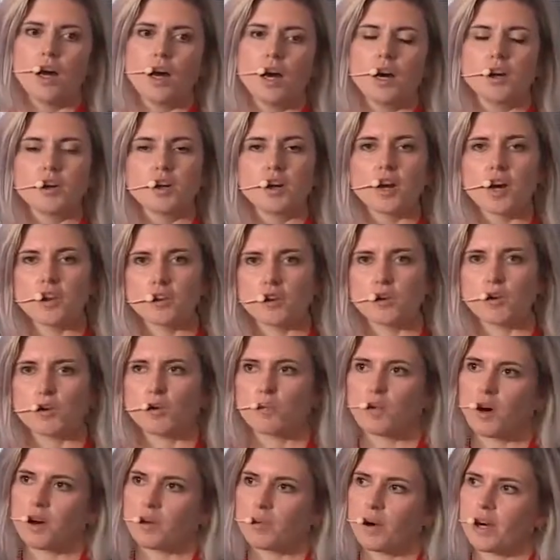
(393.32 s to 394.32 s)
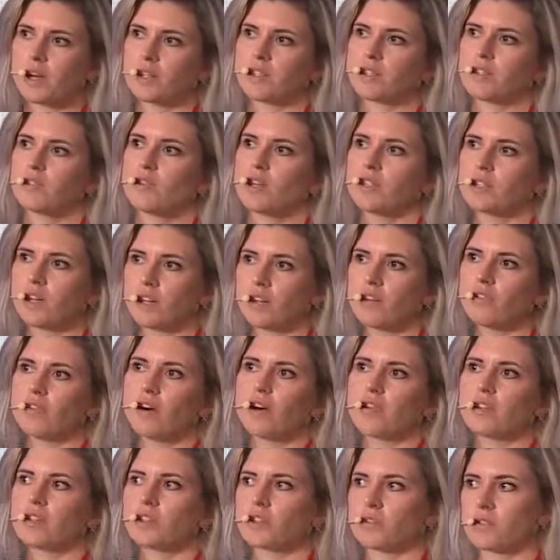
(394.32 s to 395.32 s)
And one way to
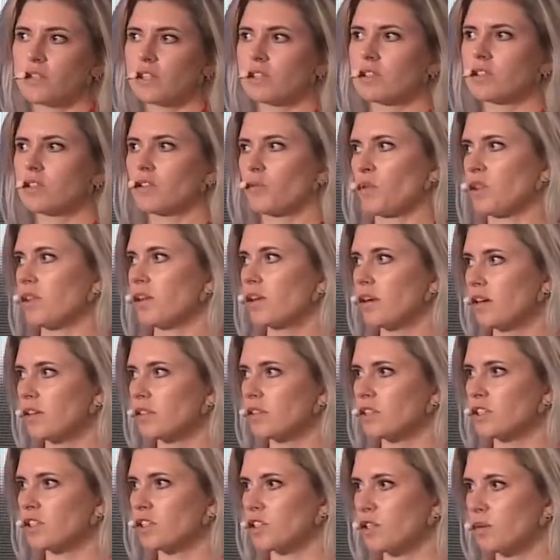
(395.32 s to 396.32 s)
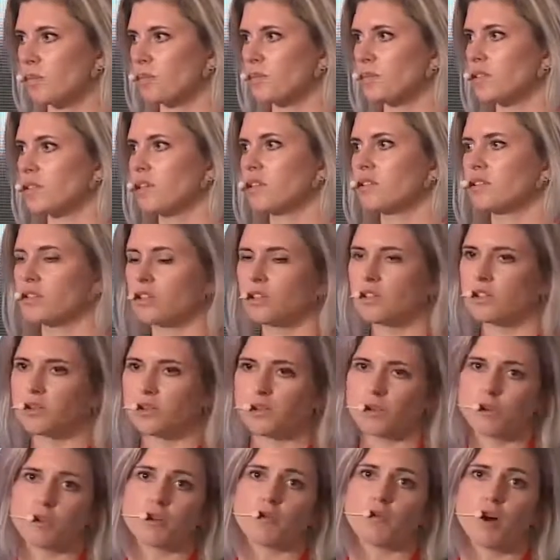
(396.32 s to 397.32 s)
identify these risks within our systems is to
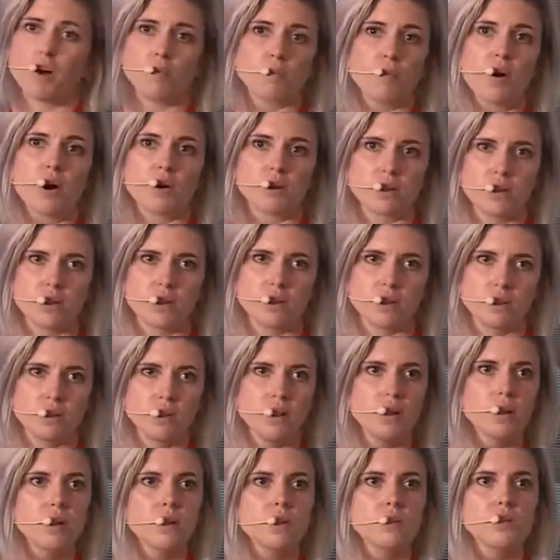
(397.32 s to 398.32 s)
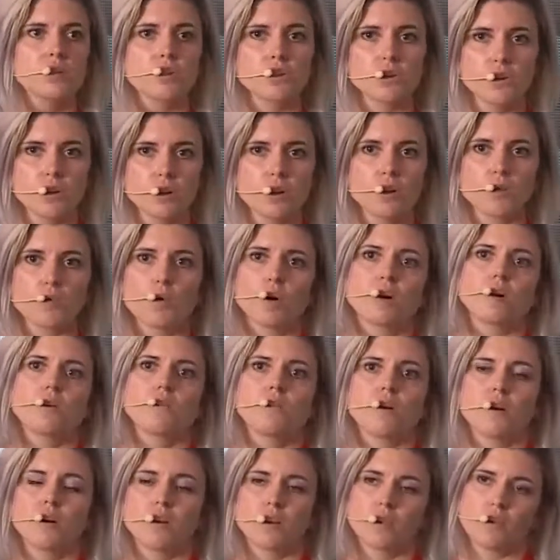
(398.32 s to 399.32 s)
do threat modeling, to look at what
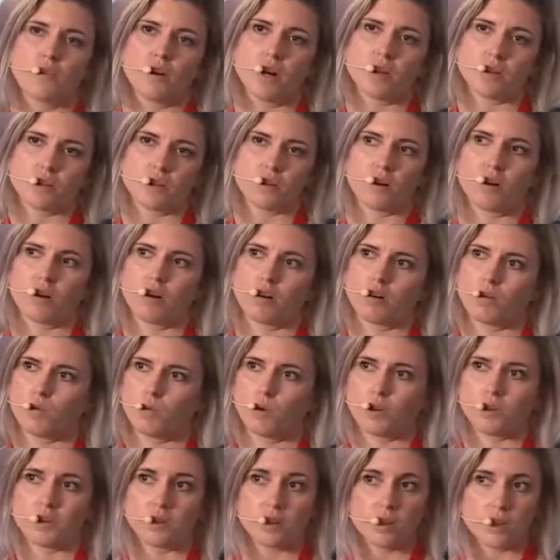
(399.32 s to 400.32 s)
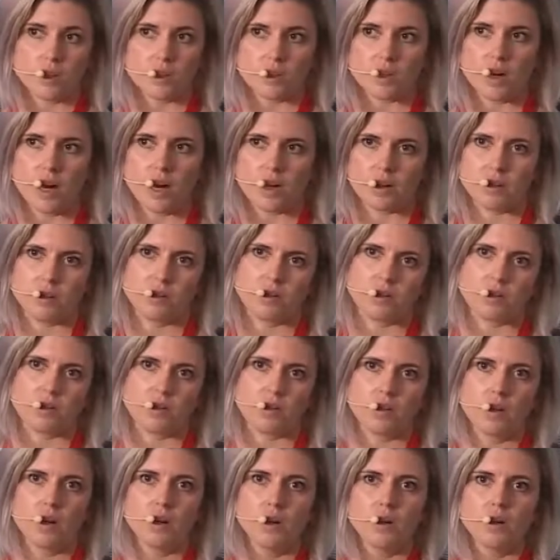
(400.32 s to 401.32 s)
our threats are. What are the attackers?